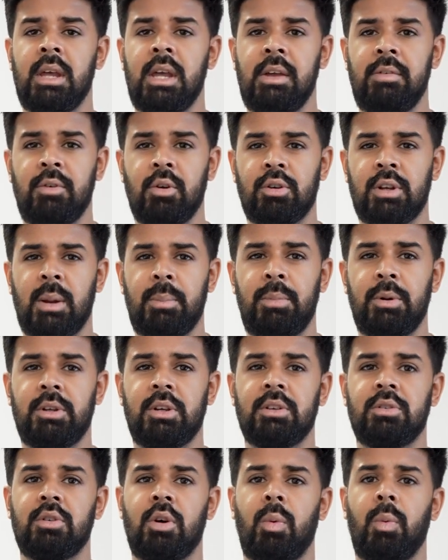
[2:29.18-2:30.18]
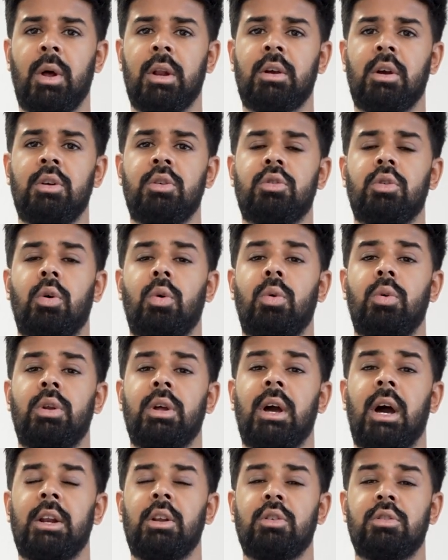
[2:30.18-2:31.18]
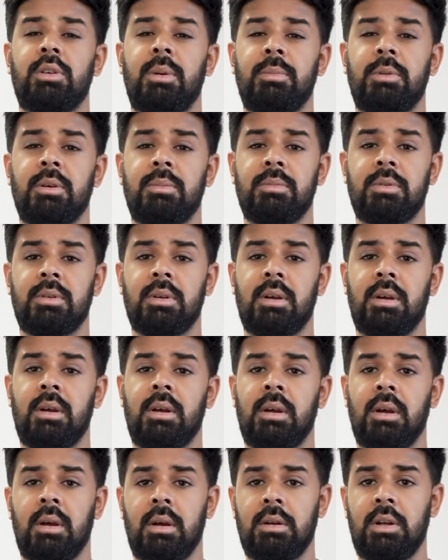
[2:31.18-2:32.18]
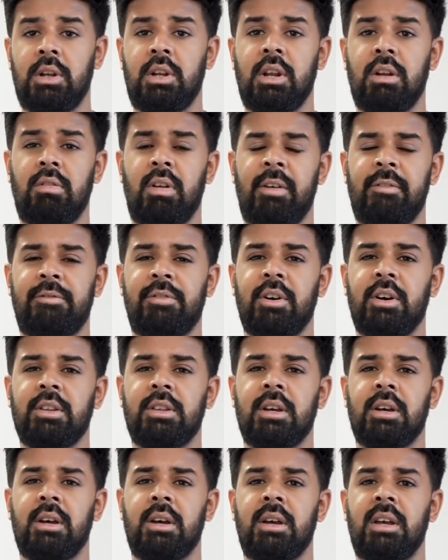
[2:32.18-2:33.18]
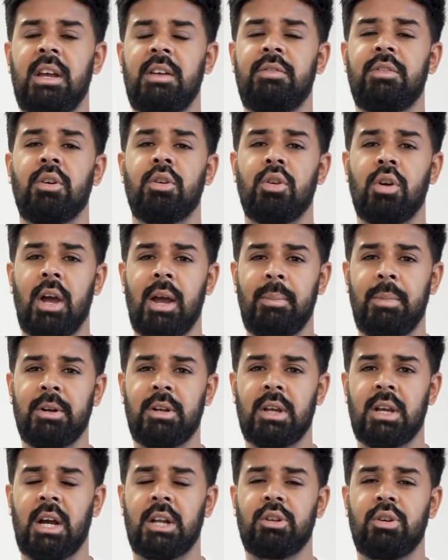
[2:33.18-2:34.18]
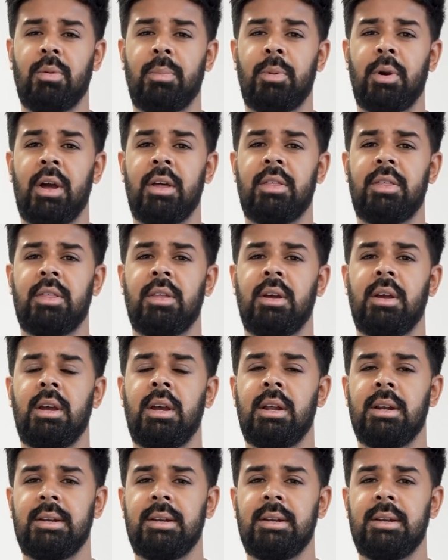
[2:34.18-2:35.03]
if your temperature is not well controlled and your symptoms deteriorate further, if you're not able to catch your breath,